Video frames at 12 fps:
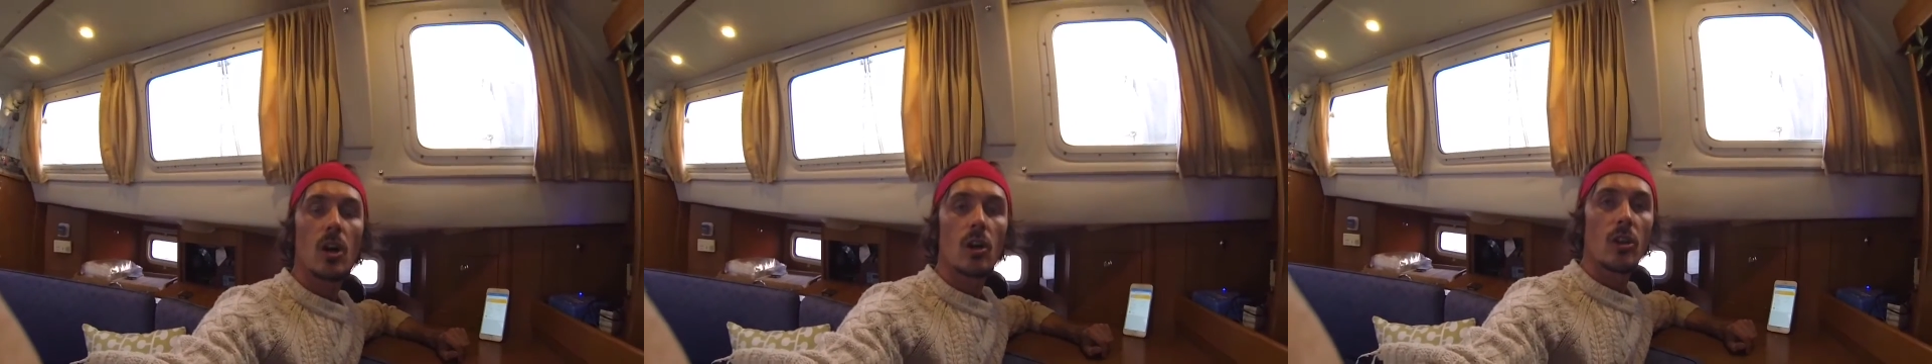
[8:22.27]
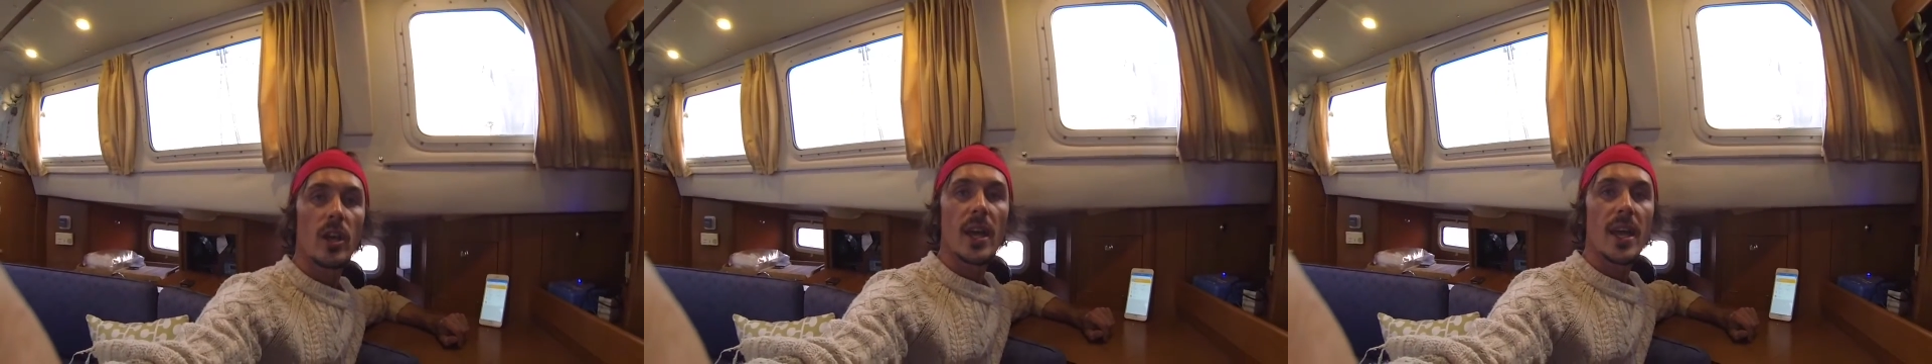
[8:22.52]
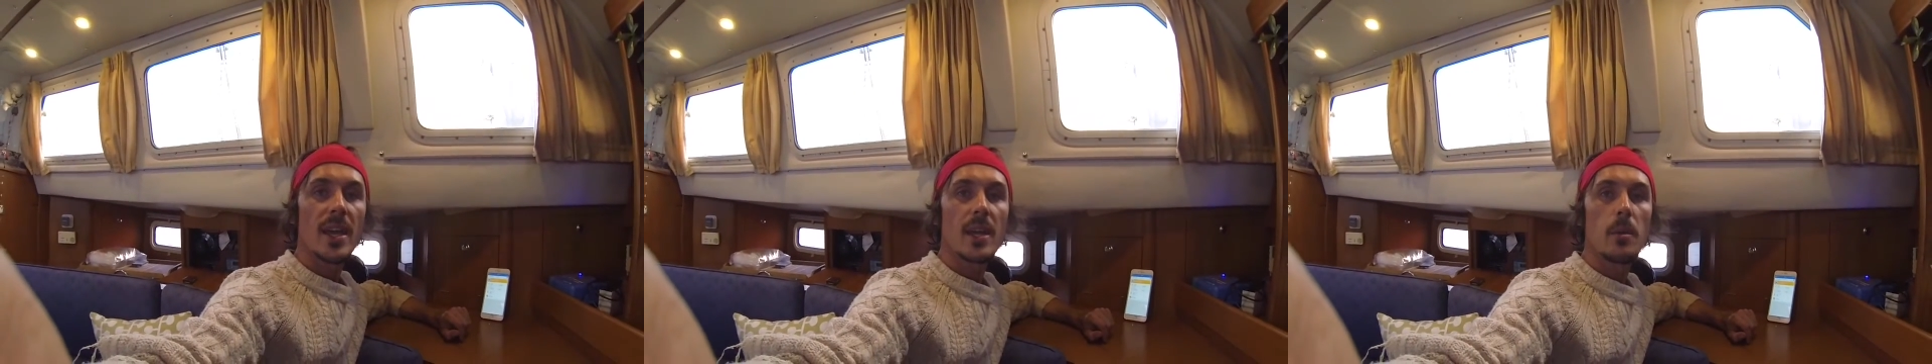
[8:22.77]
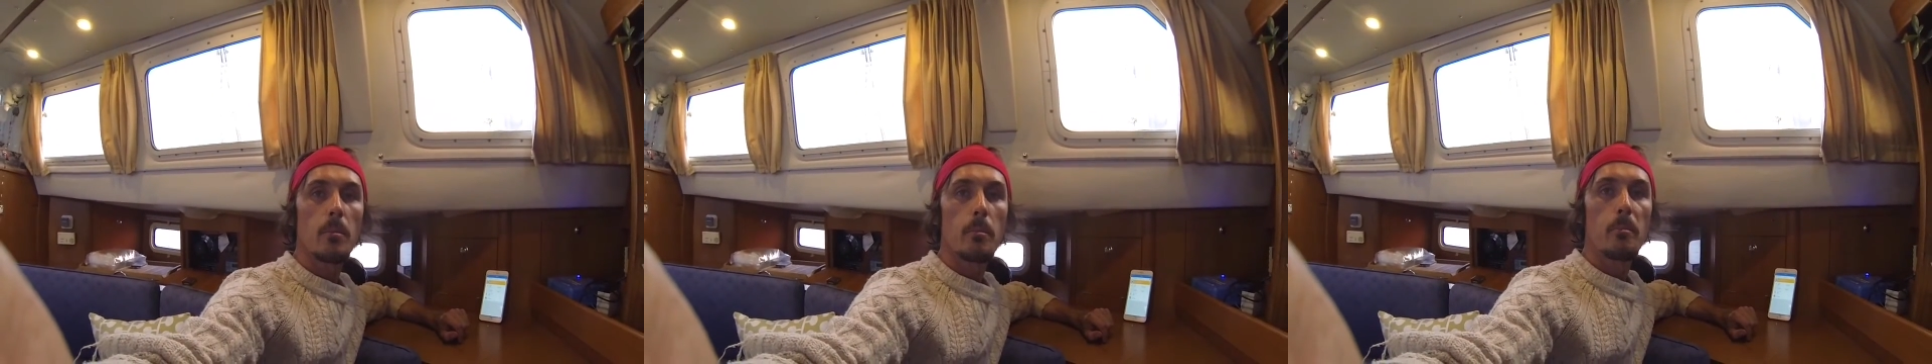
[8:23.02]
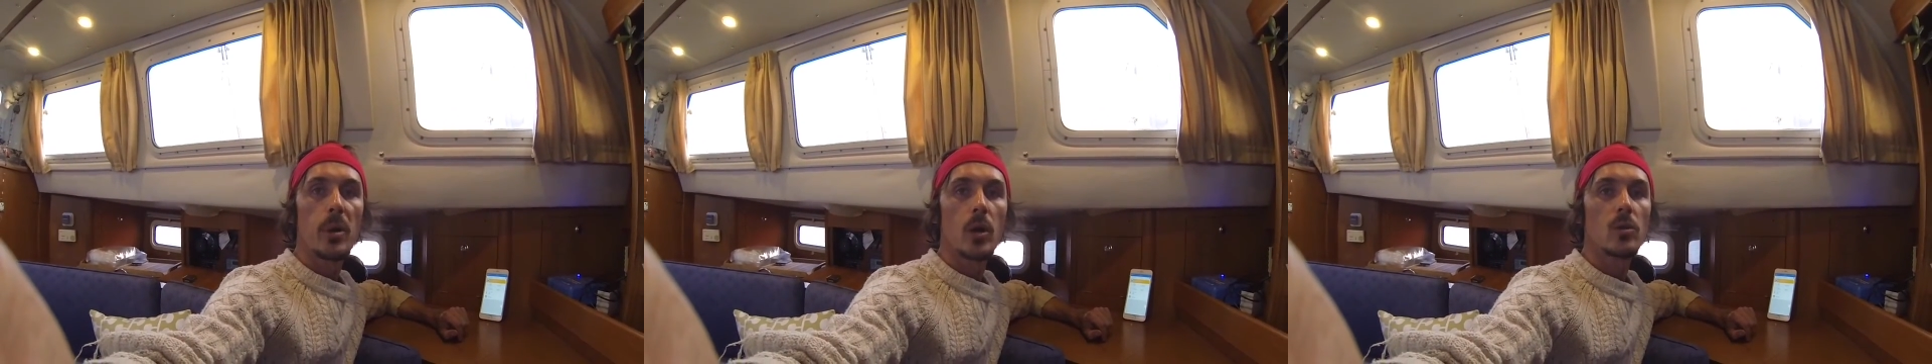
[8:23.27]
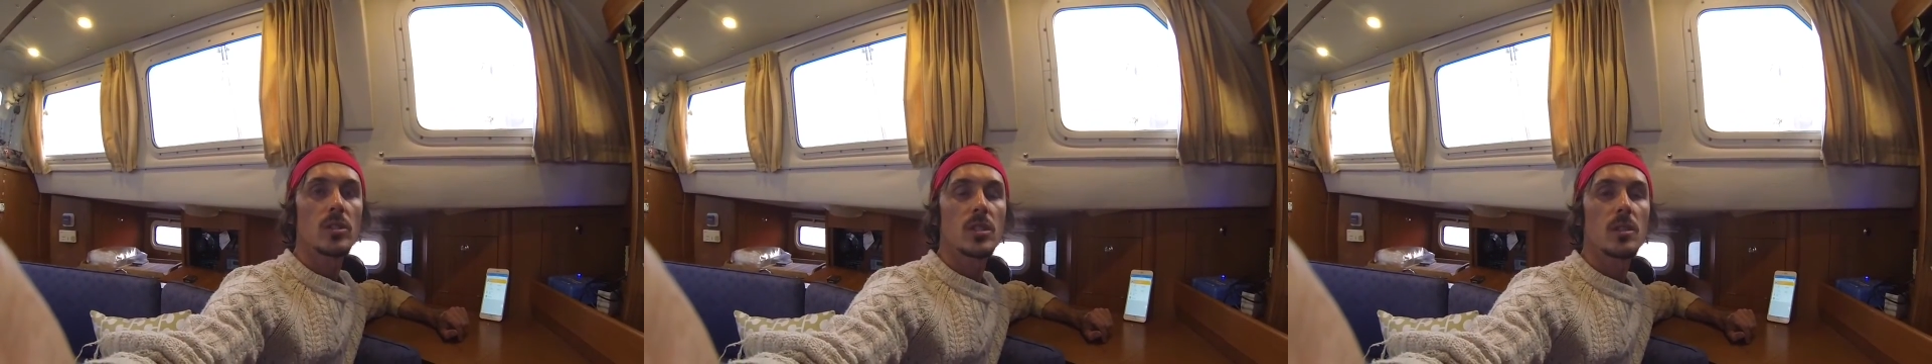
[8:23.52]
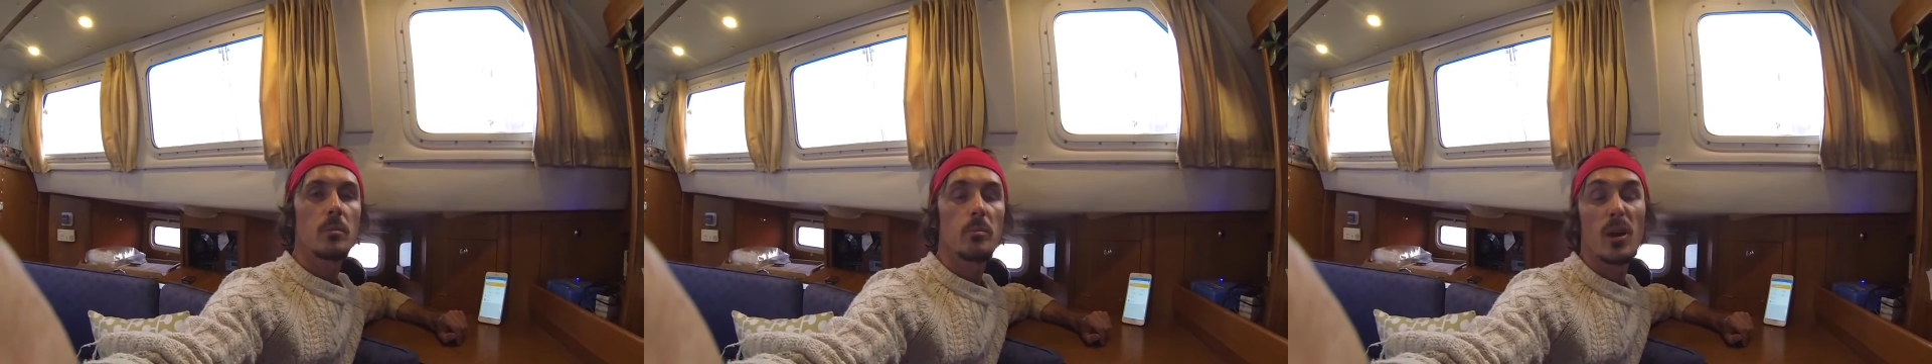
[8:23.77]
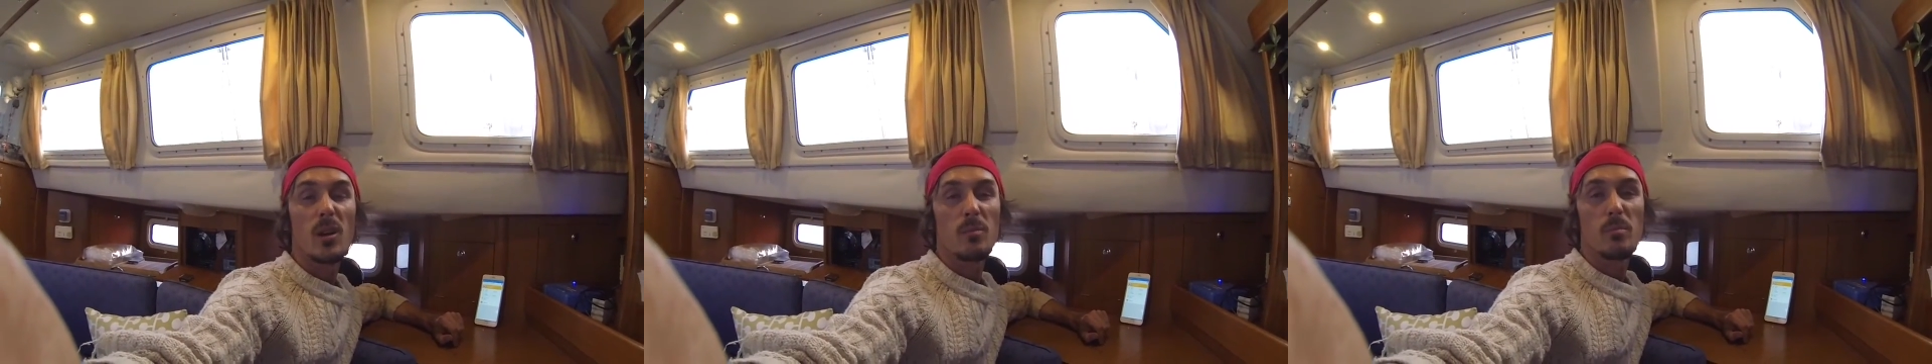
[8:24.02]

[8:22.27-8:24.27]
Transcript: on a boat, but